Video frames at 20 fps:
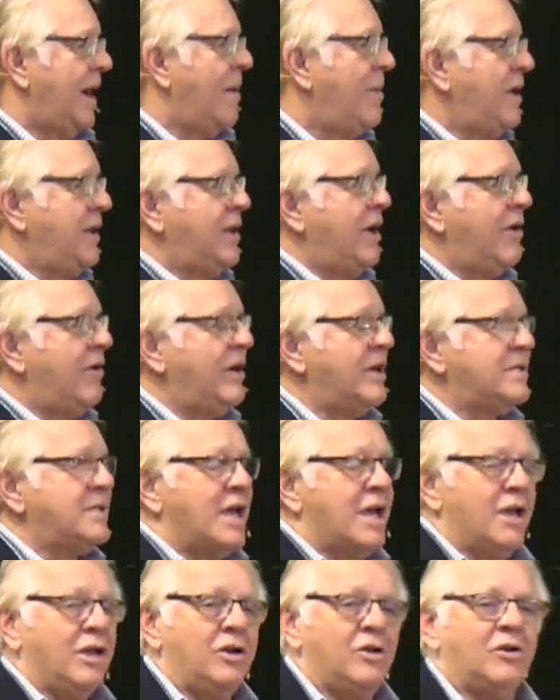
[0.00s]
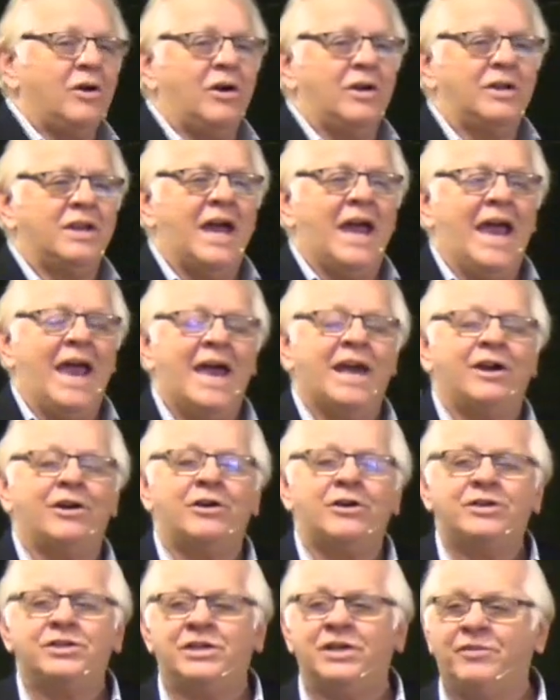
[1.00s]
I mean, there is the
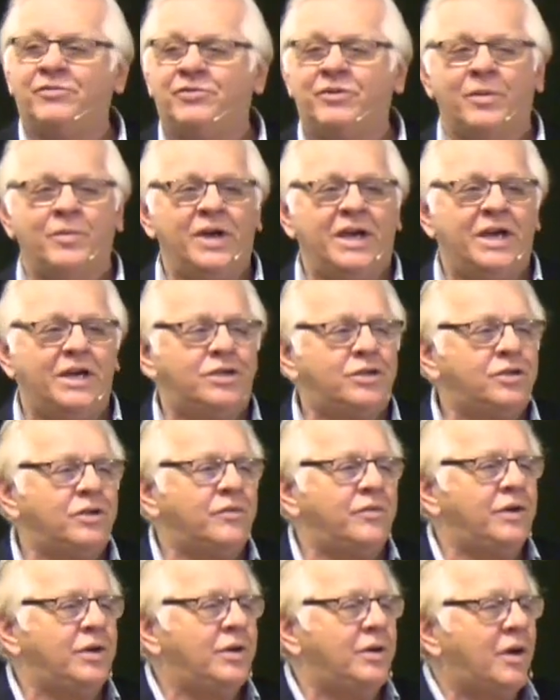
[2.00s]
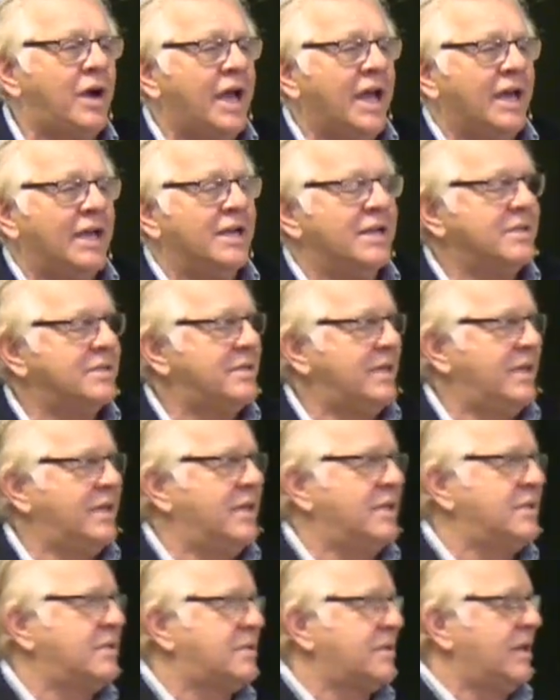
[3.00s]
energy from each of you
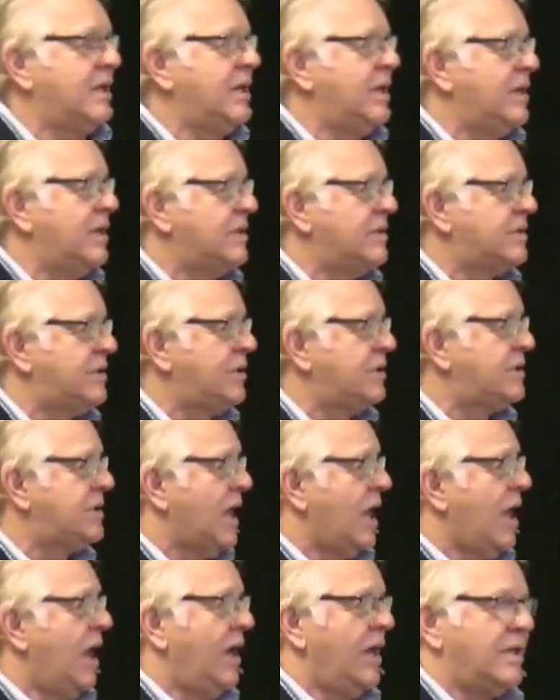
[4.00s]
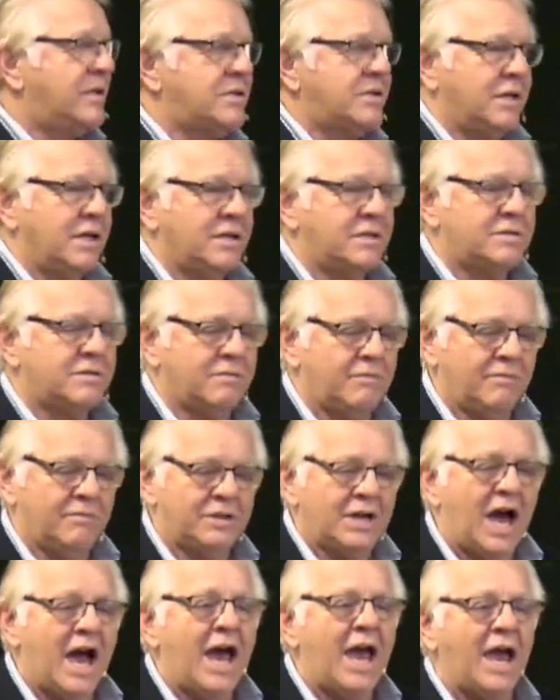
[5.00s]
is just, it's
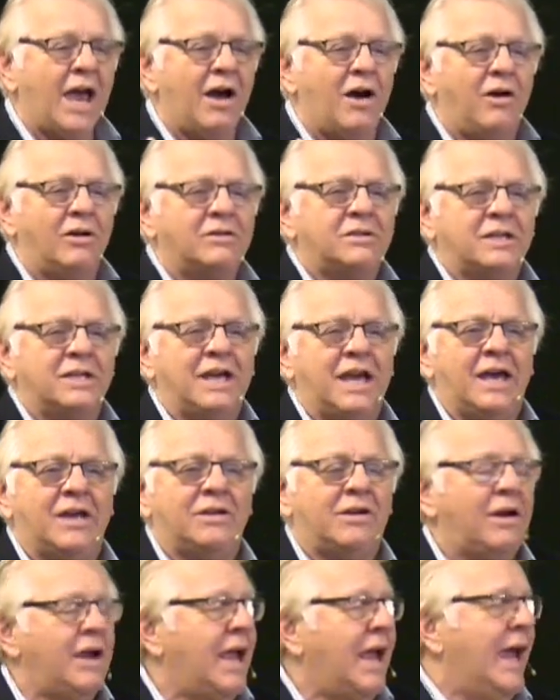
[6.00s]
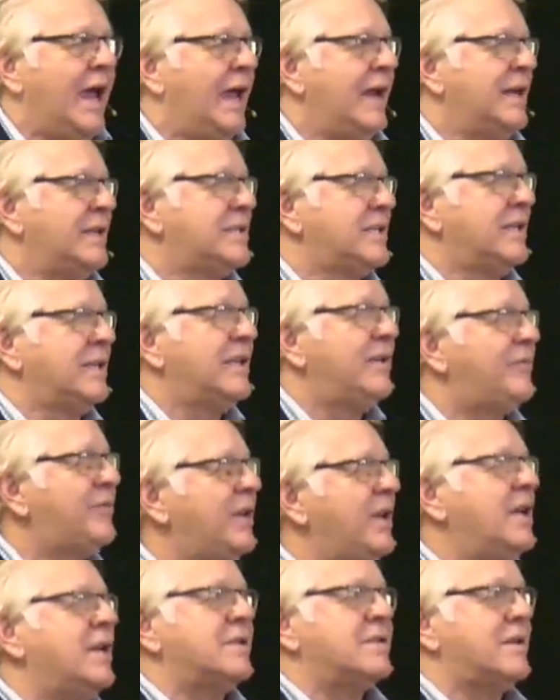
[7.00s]
tying all together, and it's
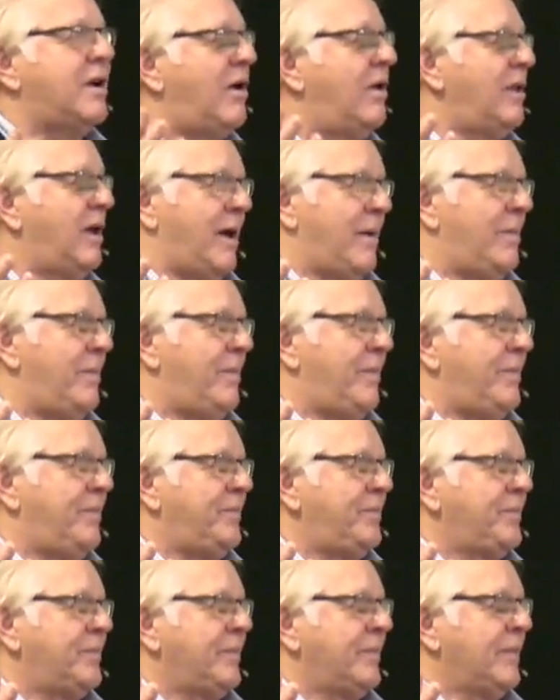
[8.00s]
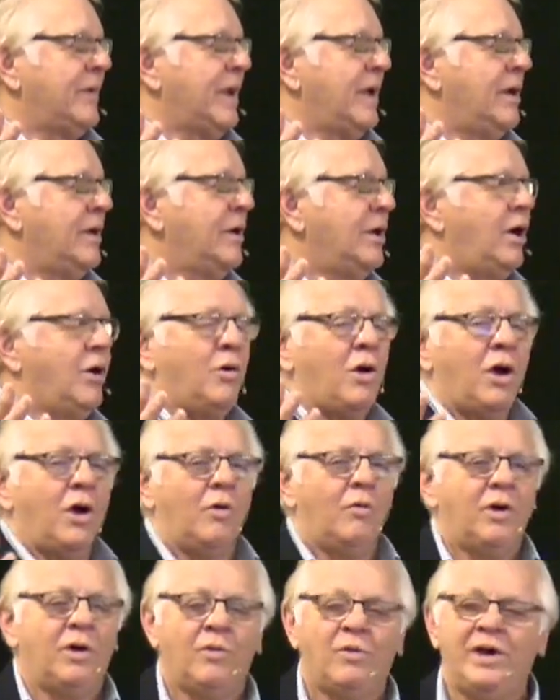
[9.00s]
lifting us all up. You know,
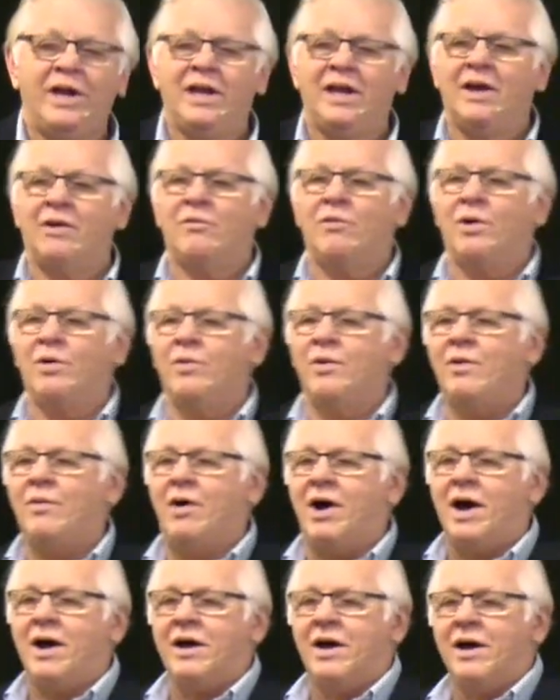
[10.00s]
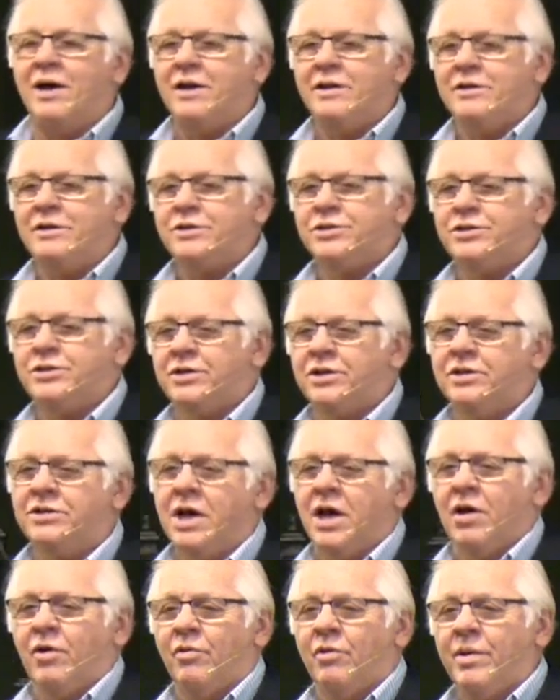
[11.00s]
when we walk out of this
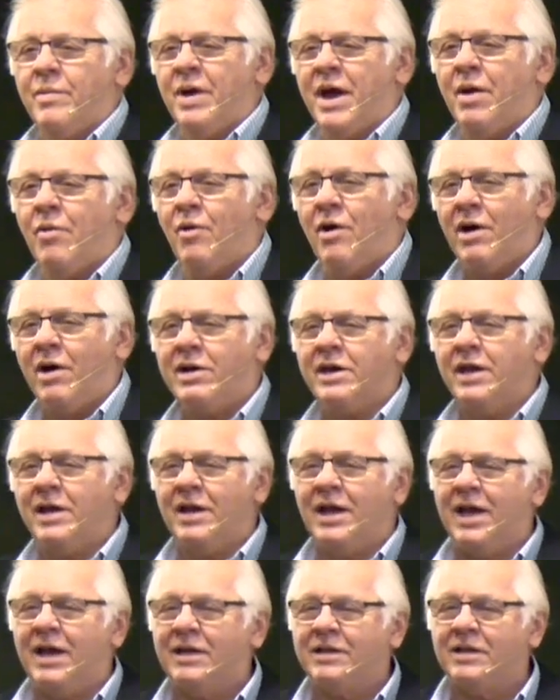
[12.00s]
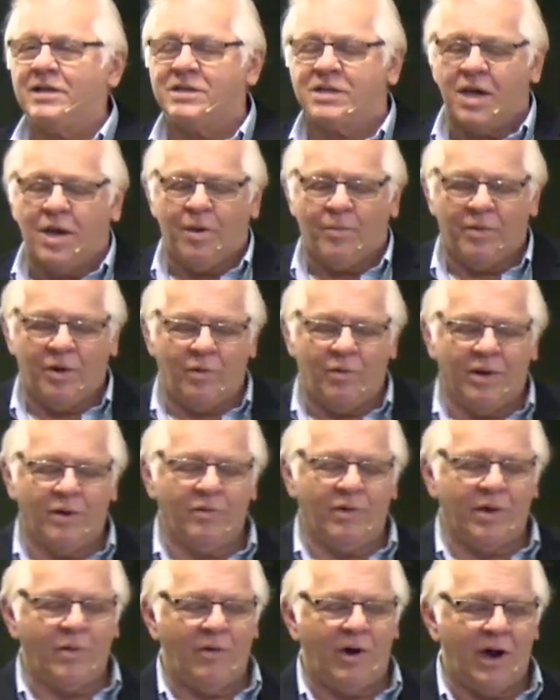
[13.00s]
church, we might walk in like this. But
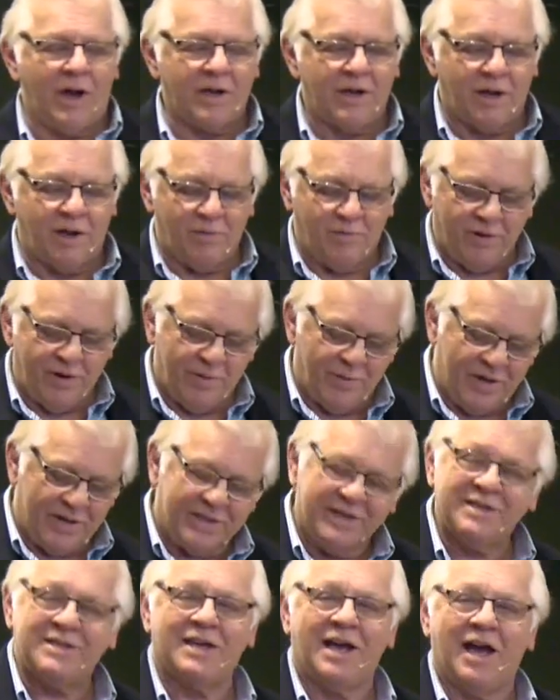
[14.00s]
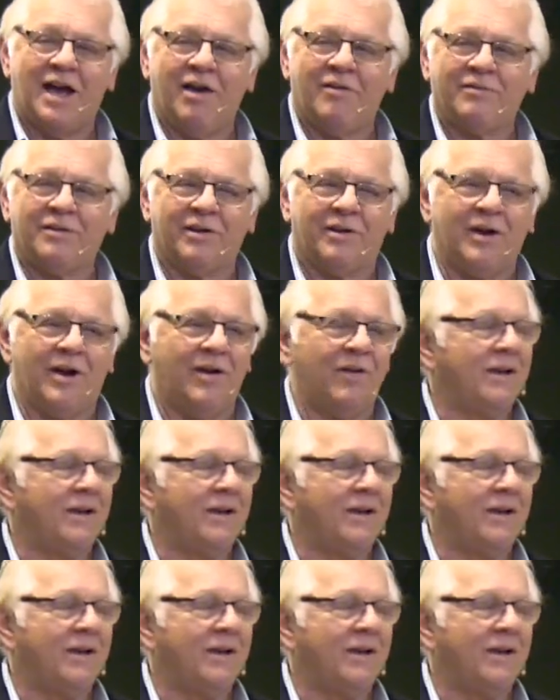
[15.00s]
when we walk out, we're about this high off the ground.